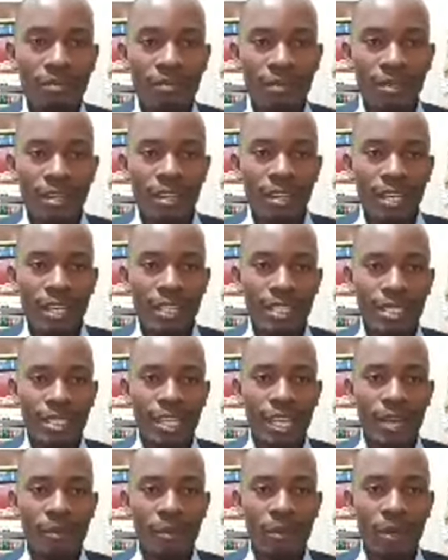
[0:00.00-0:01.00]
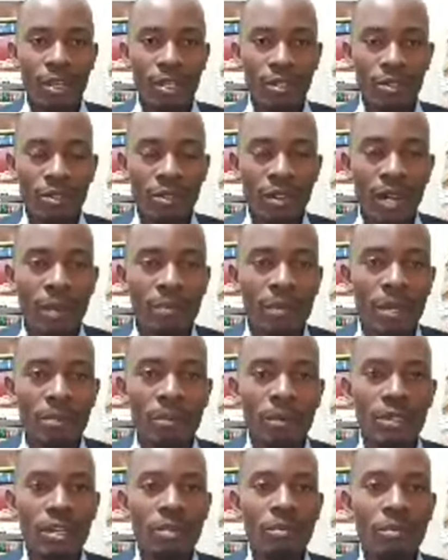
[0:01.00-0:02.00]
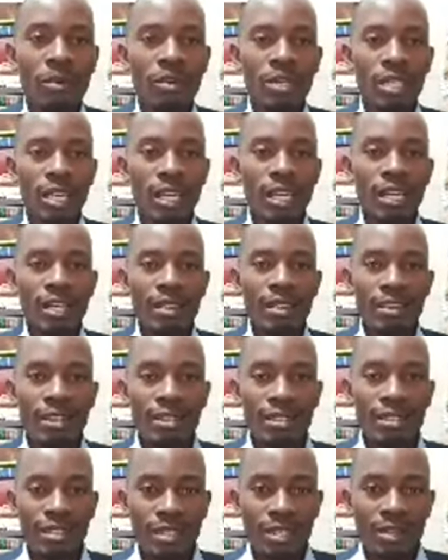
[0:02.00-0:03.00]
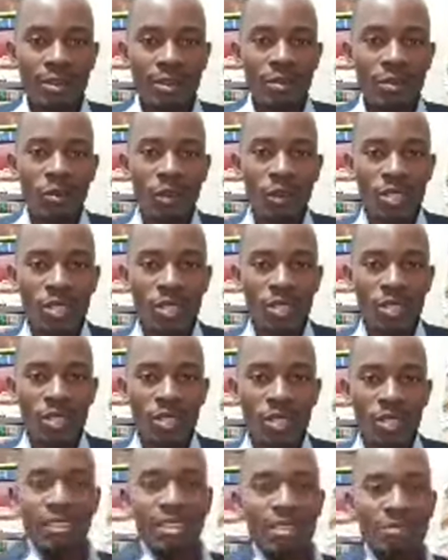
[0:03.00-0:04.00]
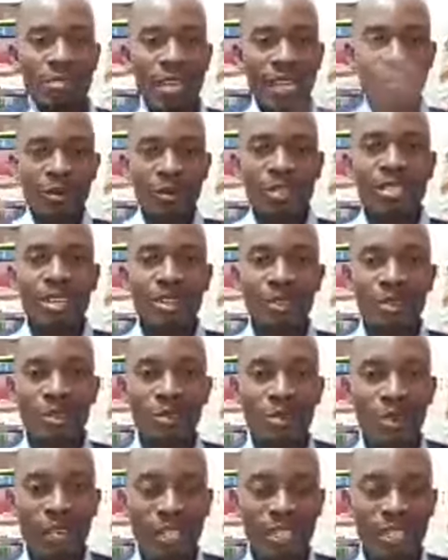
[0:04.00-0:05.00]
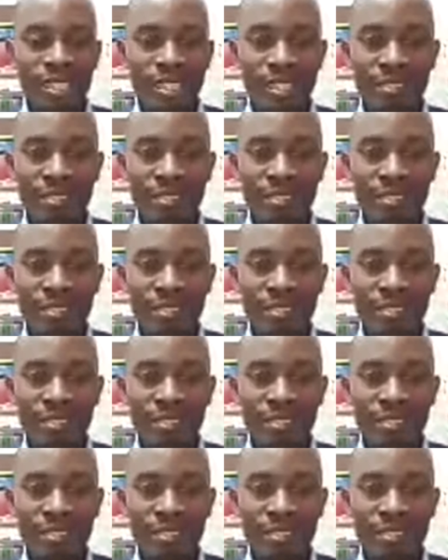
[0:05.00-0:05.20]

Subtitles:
last time when you grabbed the border, when you them, that was a contract.